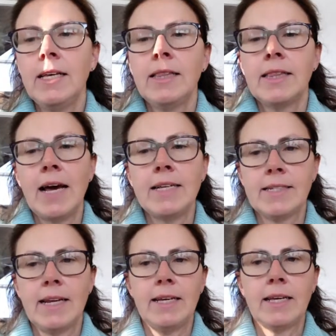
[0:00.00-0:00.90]
That's
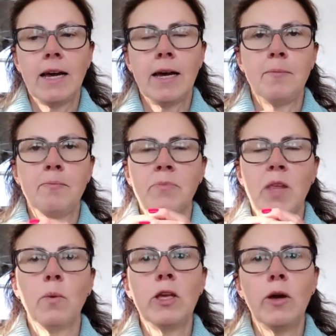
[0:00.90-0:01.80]
like
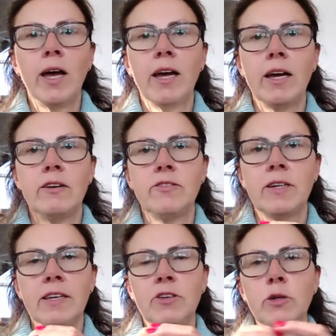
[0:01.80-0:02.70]
where you have,
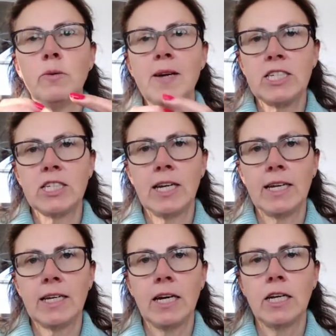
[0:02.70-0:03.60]
if you imagine like
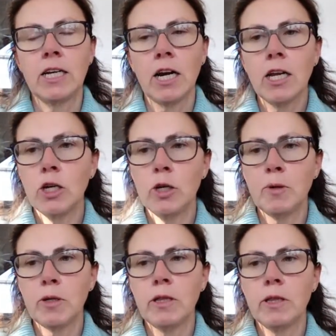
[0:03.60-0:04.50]
a
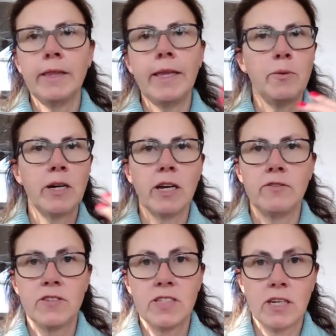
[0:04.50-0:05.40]
global network of
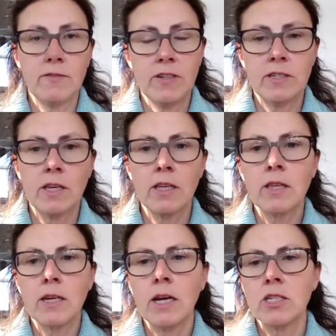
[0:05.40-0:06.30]
servers
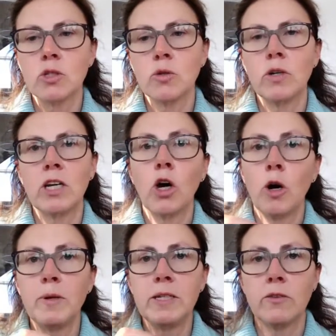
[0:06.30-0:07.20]
that are storing
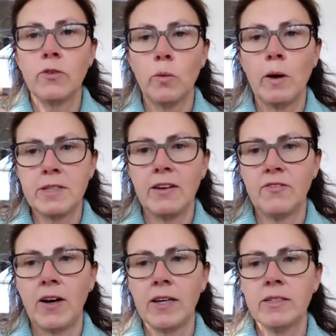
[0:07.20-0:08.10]
copies of your website
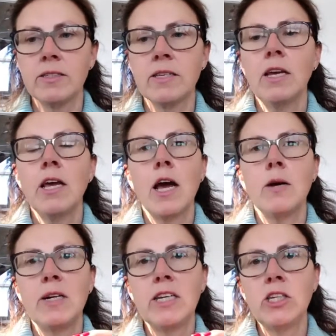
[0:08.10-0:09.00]
files. And
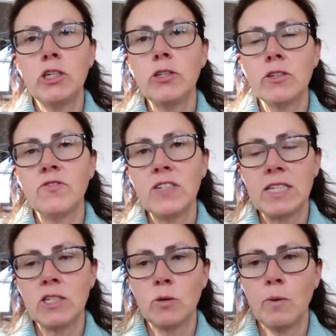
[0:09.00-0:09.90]
when a user
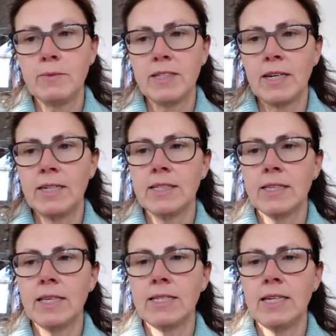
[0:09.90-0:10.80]
visits your website,
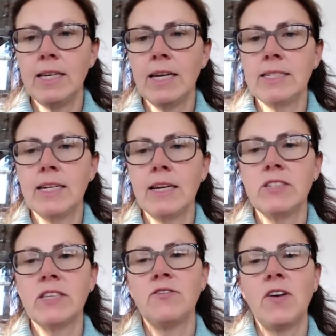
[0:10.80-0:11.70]
the CDN
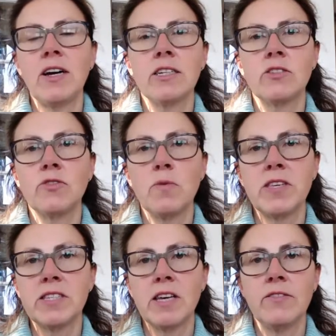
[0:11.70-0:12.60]
delivers the files from the
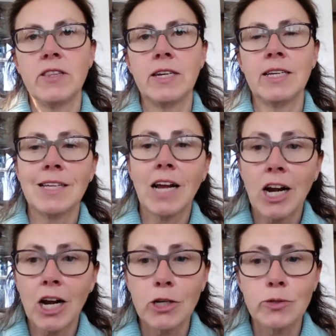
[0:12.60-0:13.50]
server that is
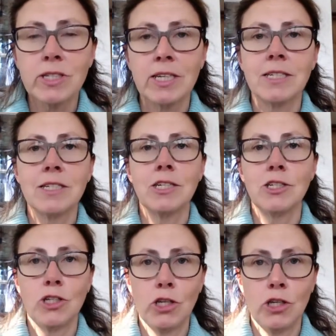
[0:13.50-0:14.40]
closest
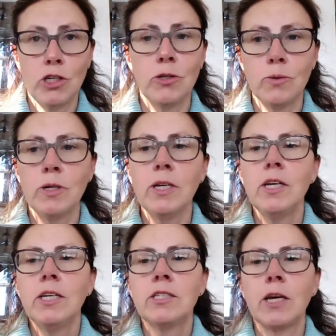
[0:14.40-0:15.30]
to you.
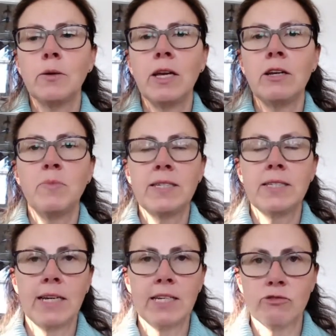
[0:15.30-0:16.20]
So it
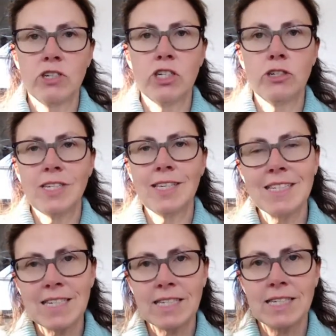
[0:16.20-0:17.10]
basically is reducing the
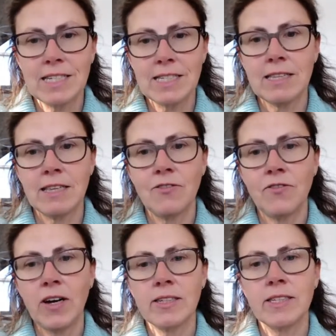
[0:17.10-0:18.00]
distance that the
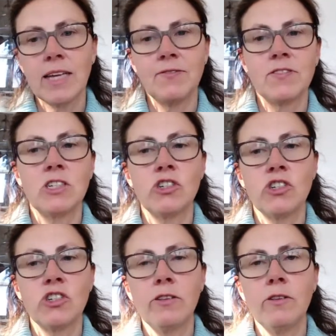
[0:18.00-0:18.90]
files have to
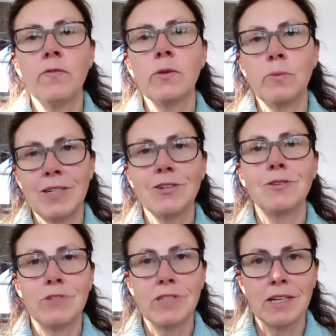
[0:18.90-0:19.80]
travel, which
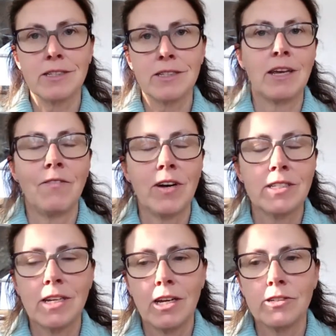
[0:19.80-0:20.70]
results in
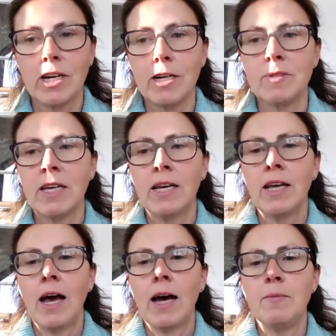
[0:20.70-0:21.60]
faster load times,
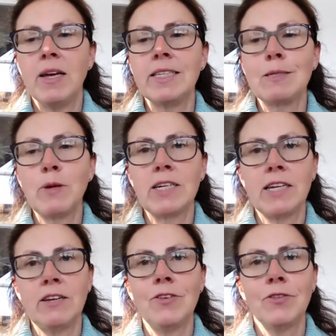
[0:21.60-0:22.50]

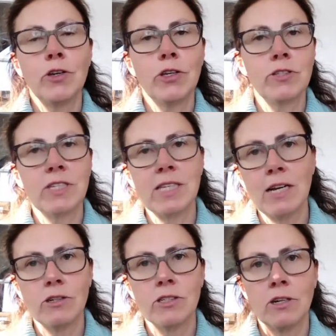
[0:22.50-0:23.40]
especially if you've got users in
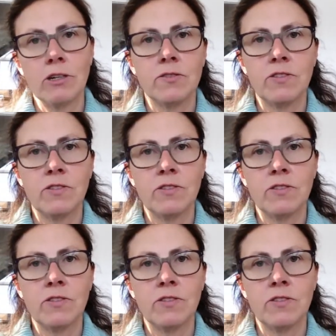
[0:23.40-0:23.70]
lots and lots of